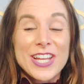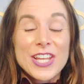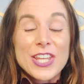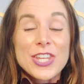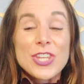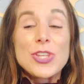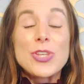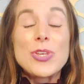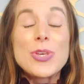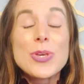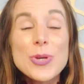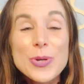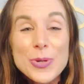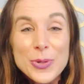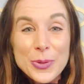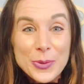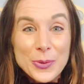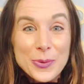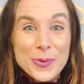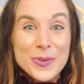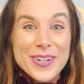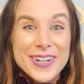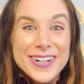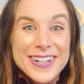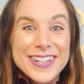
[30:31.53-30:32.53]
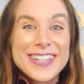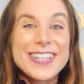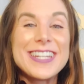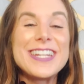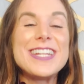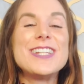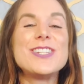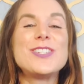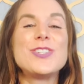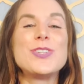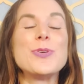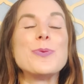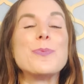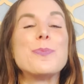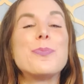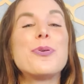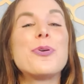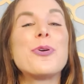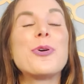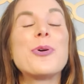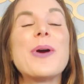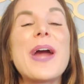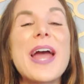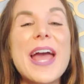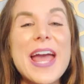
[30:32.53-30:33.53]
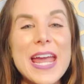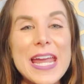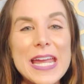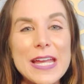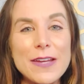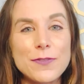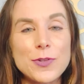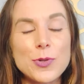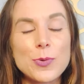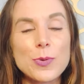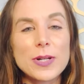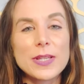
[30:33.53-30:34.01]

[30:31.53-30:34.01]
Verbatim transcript: you need to pray if you